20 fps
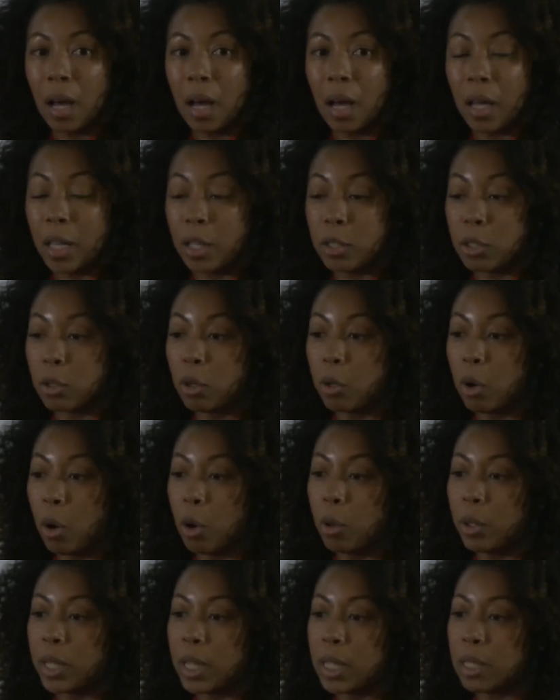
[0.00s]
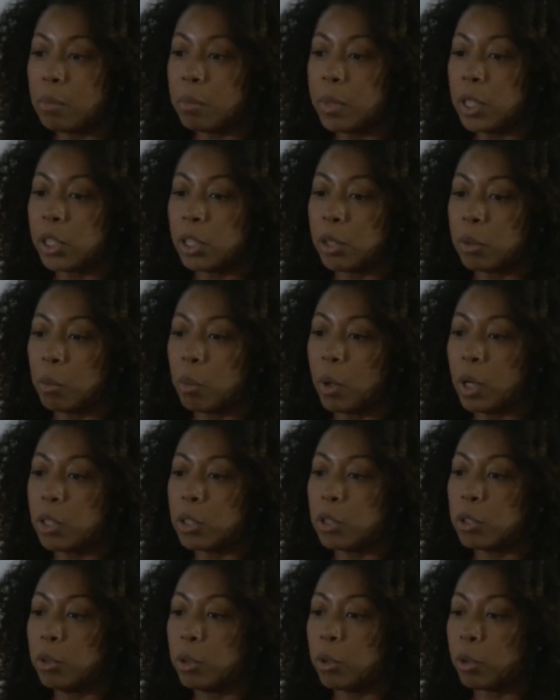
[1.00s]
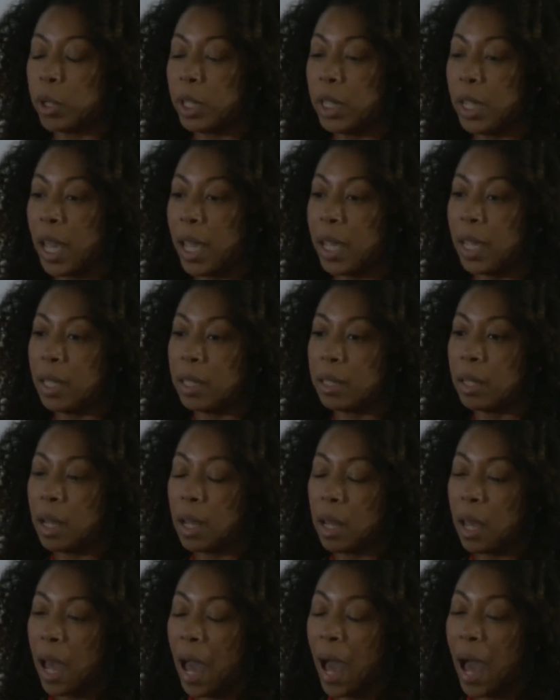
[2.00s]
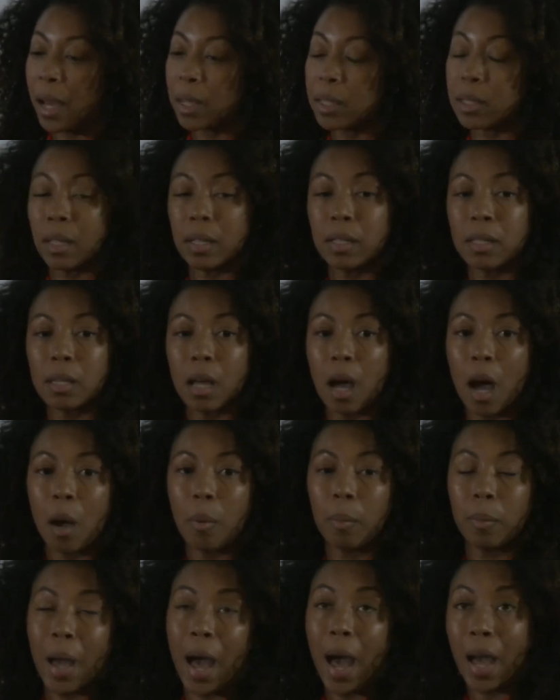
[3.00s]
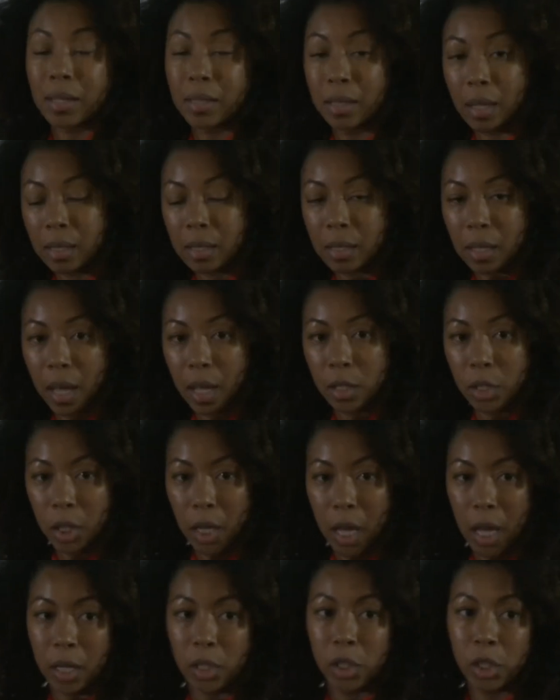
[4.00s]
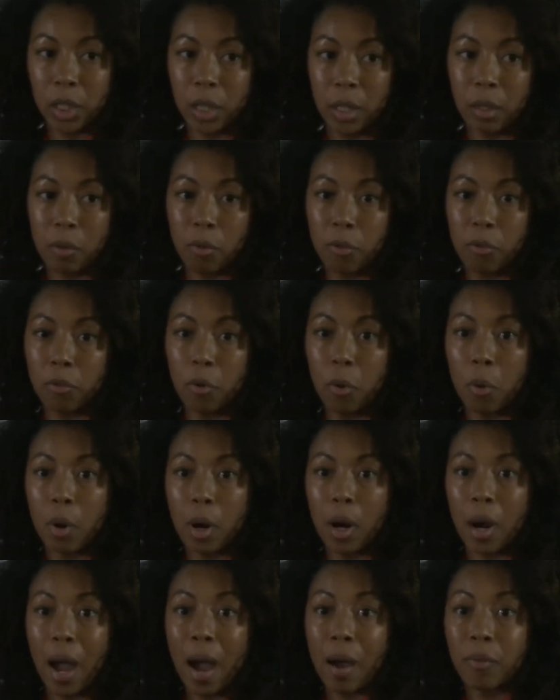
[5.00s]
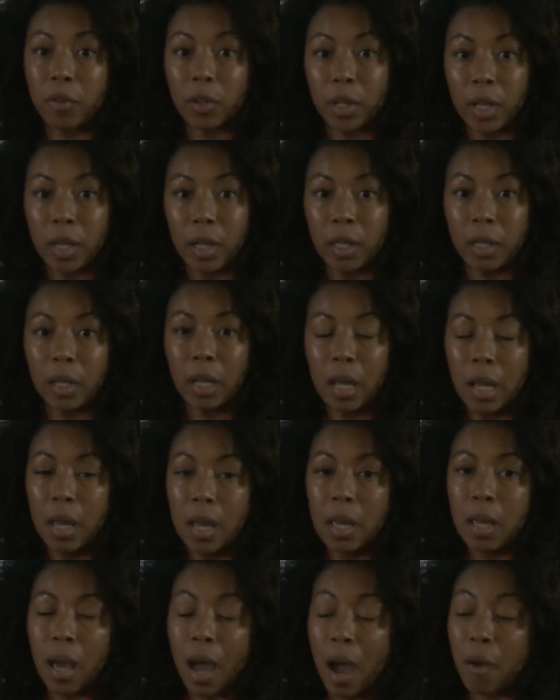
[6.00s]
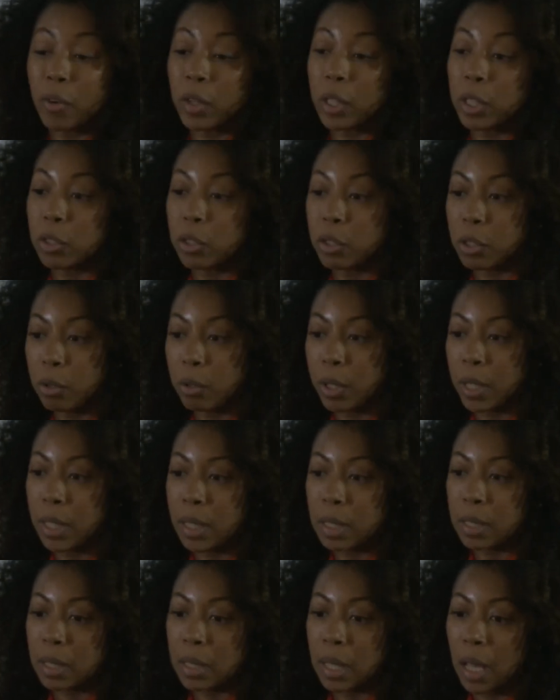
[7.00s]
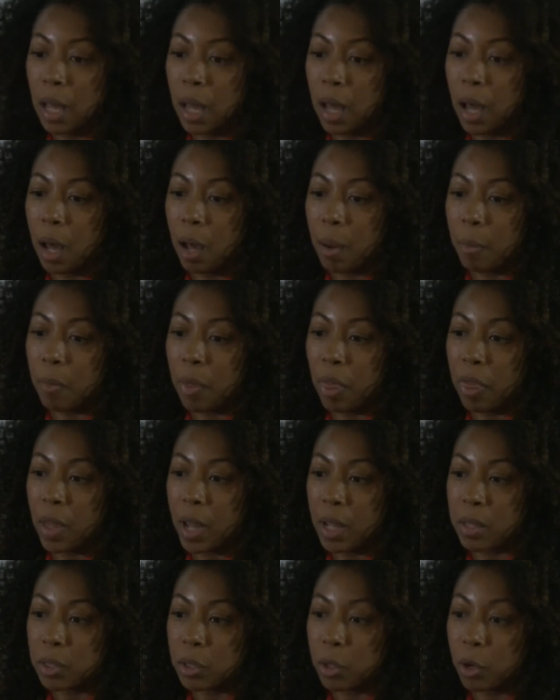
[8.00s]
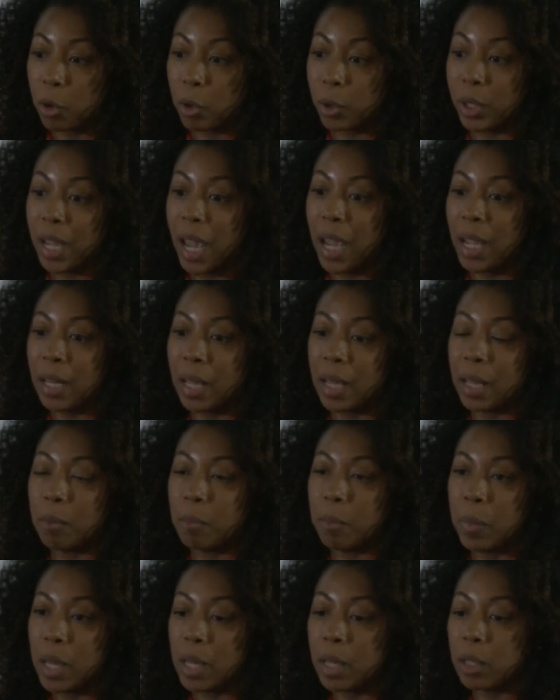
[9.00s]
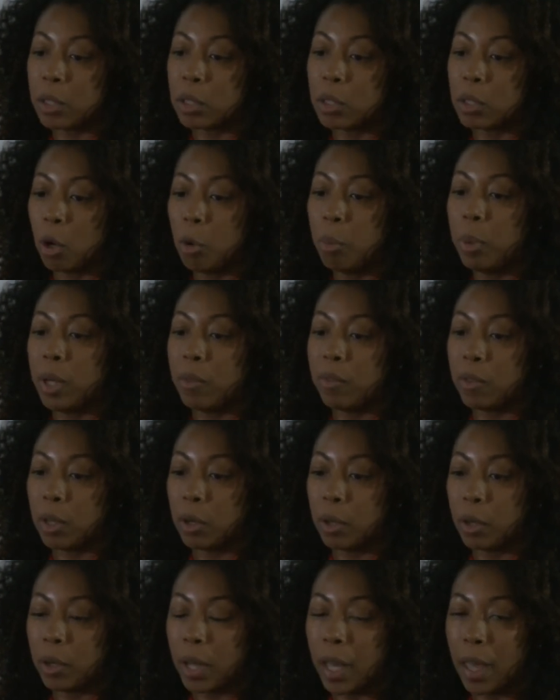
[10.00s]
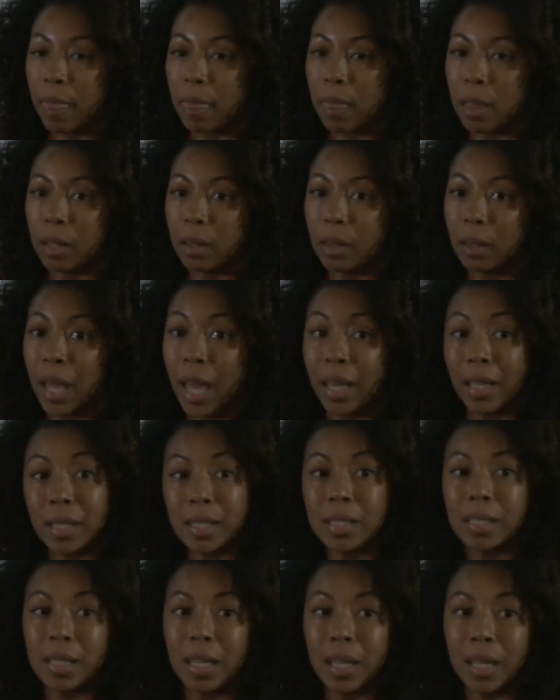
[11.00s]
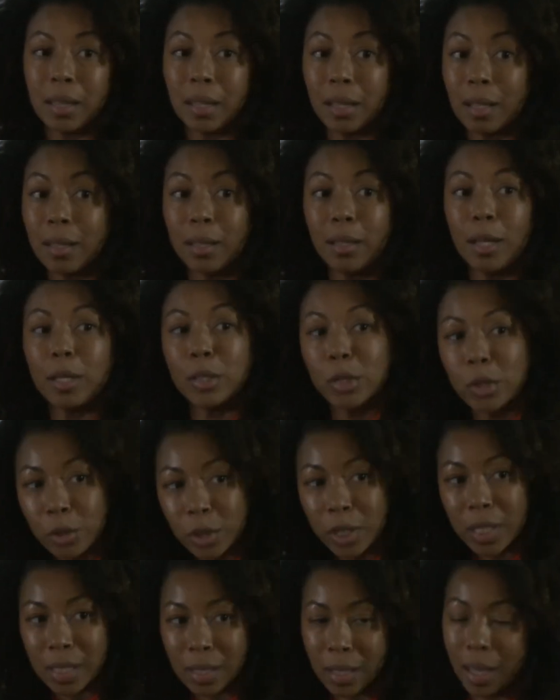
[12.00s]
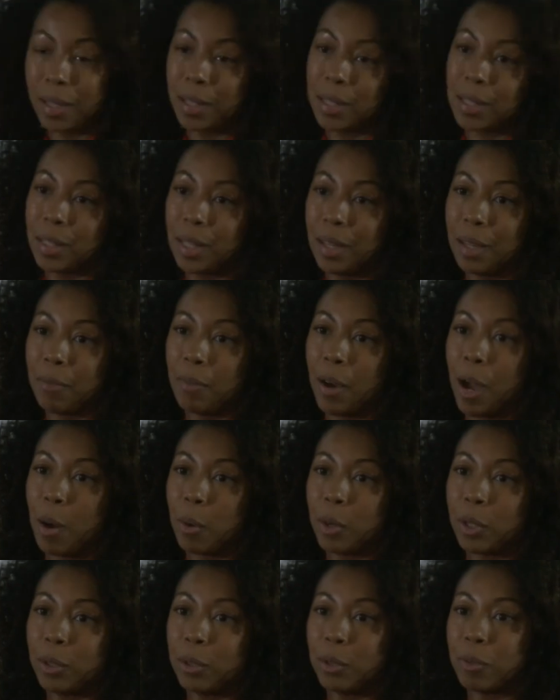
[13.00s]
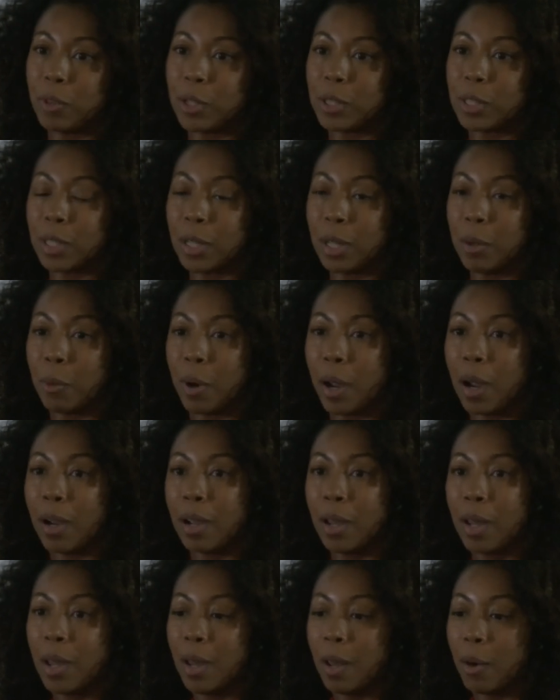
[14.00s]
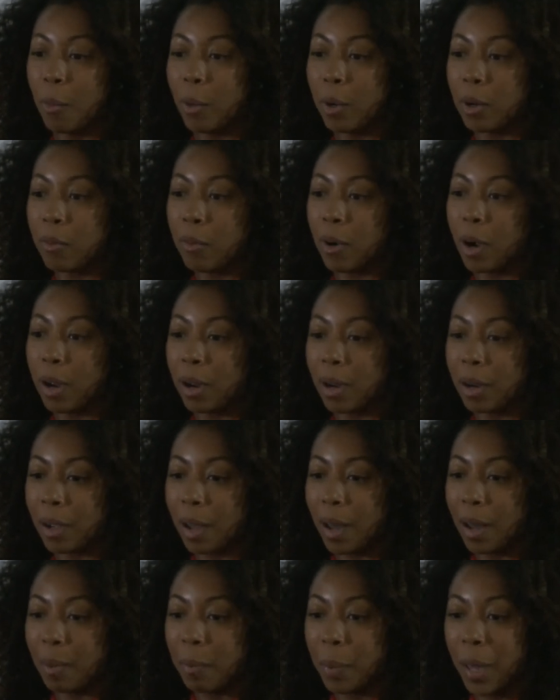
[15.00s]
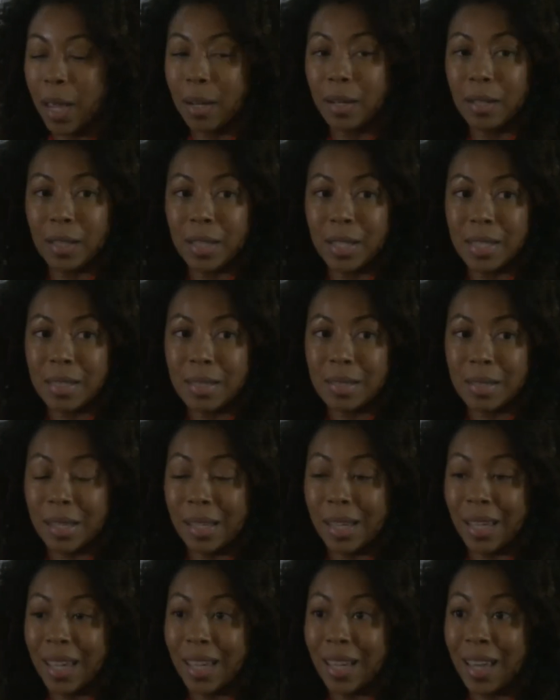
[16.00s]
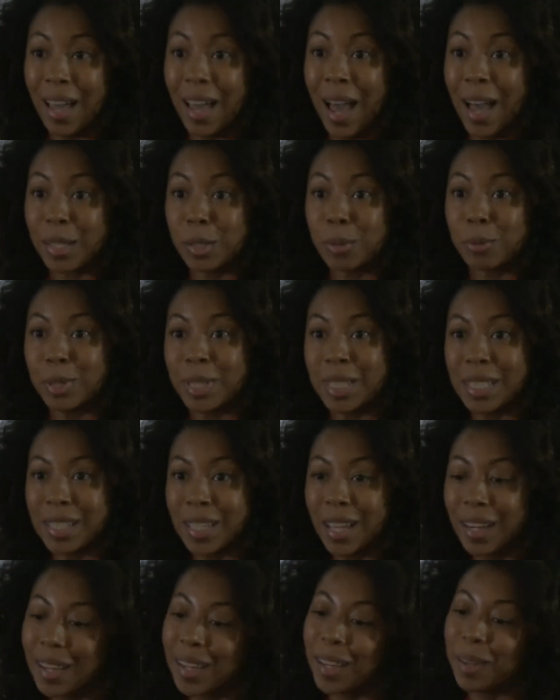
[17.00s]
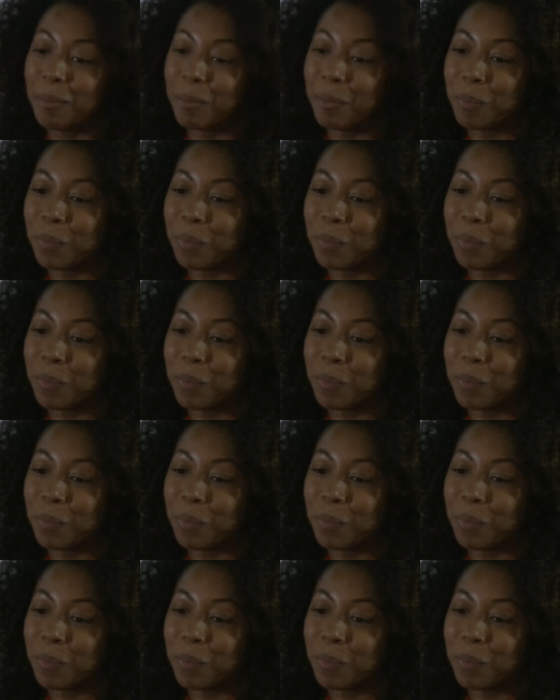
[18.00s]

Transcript: His goal and his mission was to create access to education for African students, thus creating and being so pivotal in the legacy and the illustrious legacy of Howard University, where one of our panelists actually is studying.